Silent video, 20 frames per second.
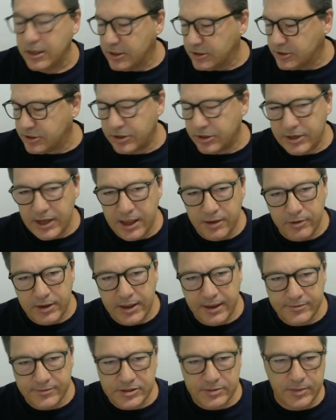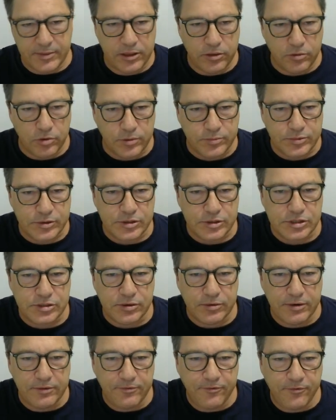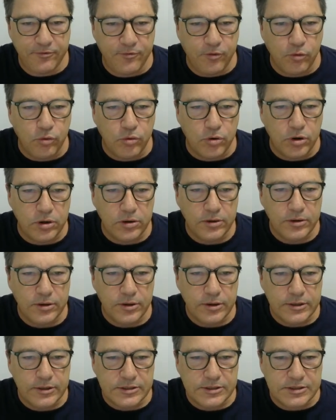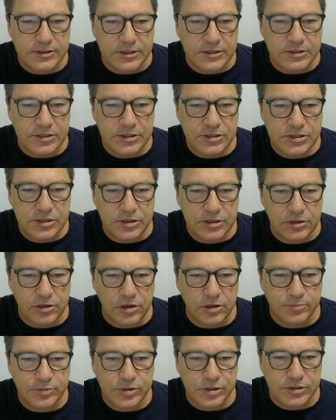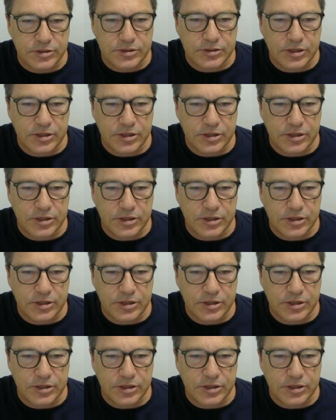So now we have some other options. So I have 4 statistical options.